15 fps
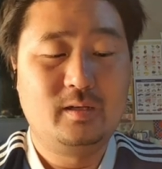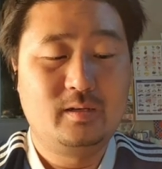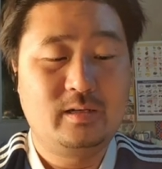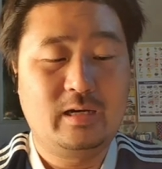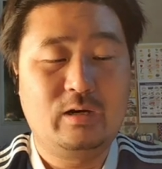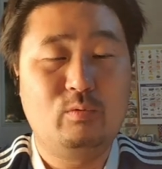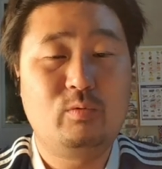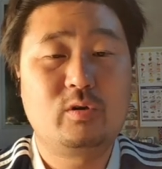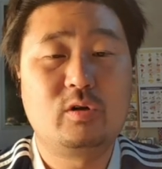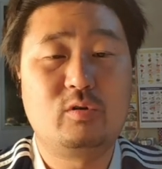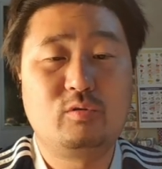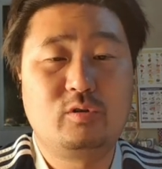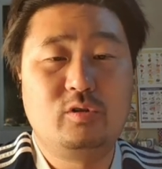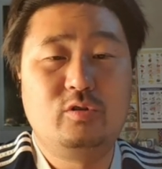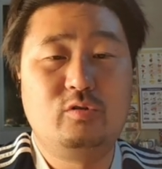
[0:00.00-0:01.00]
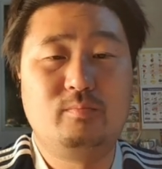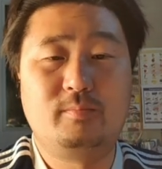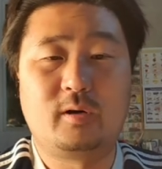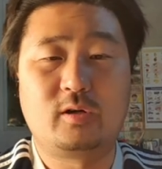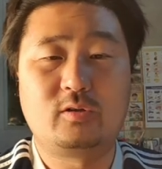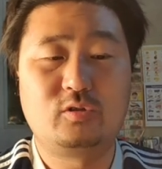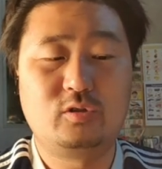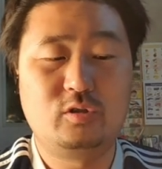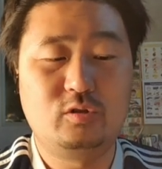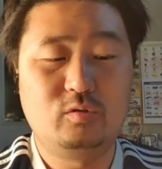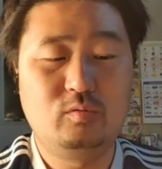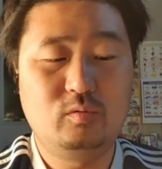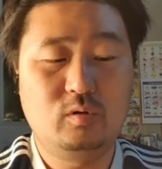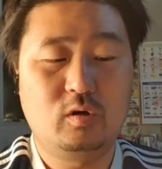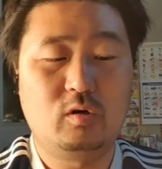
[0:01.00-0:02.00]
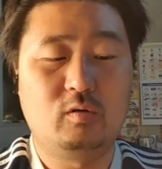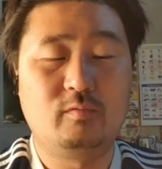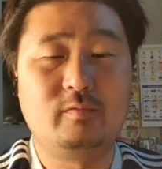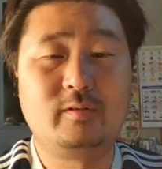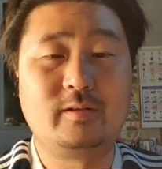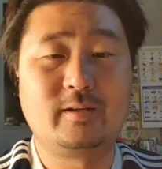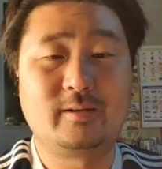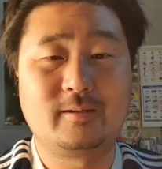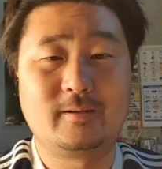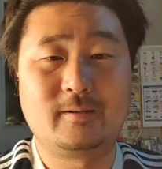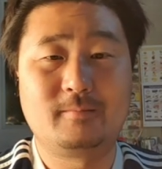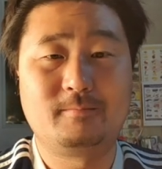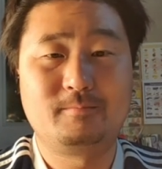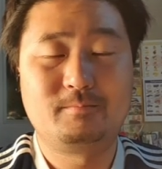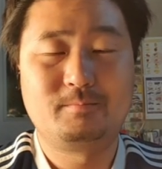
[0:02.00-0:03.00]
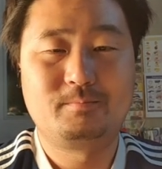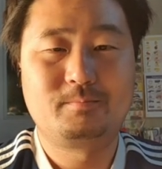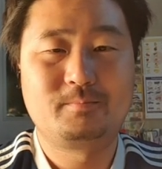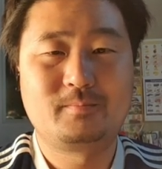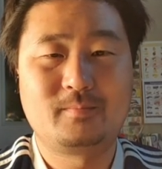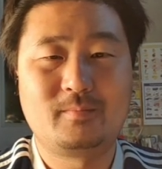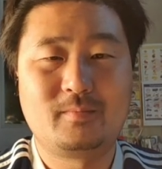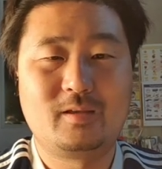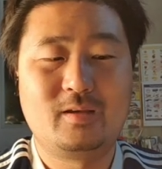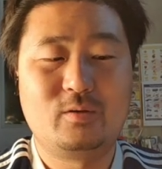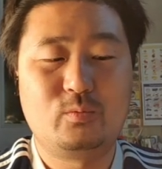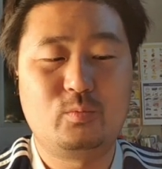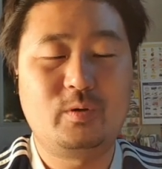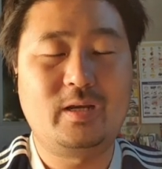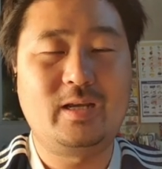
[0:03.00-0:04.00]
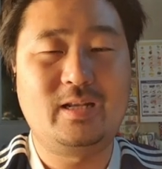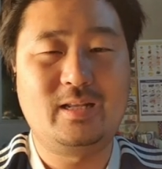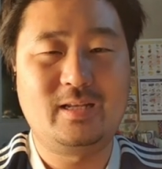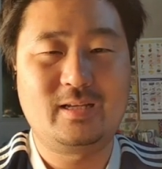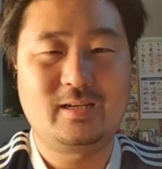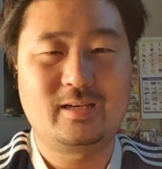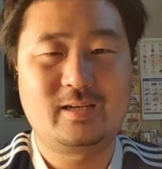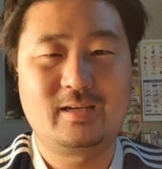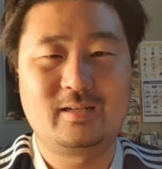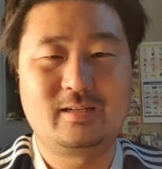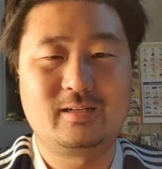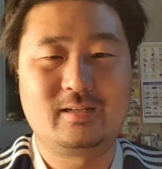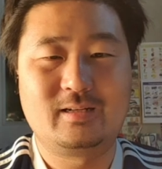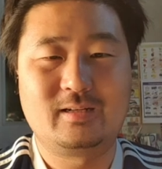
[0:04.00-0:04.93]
now we're going to do part 2 of the reading and